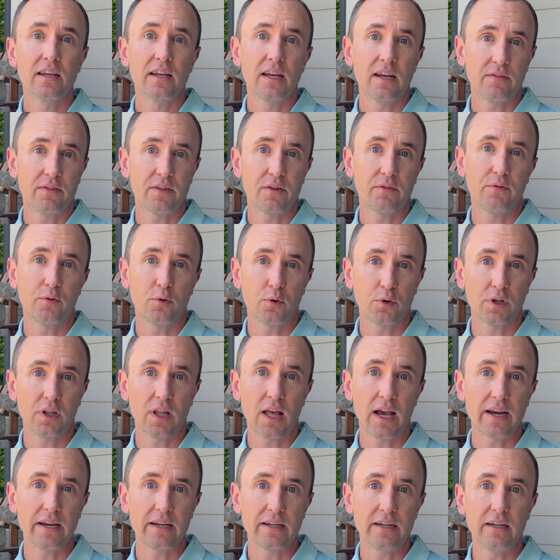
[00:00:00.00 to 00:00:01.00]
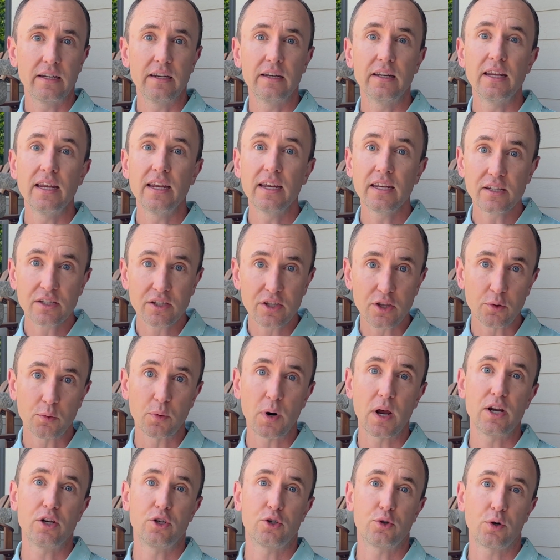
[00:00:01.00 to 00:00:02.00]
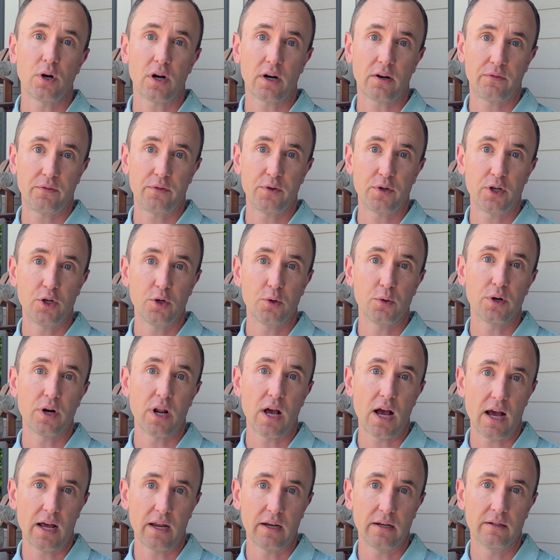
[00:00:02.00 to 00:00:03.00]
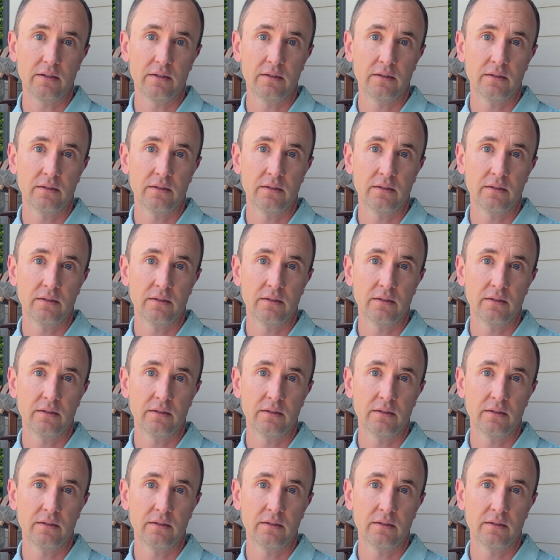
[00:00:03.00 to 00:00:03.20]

if the Ford Lightning is the right truck for you or not.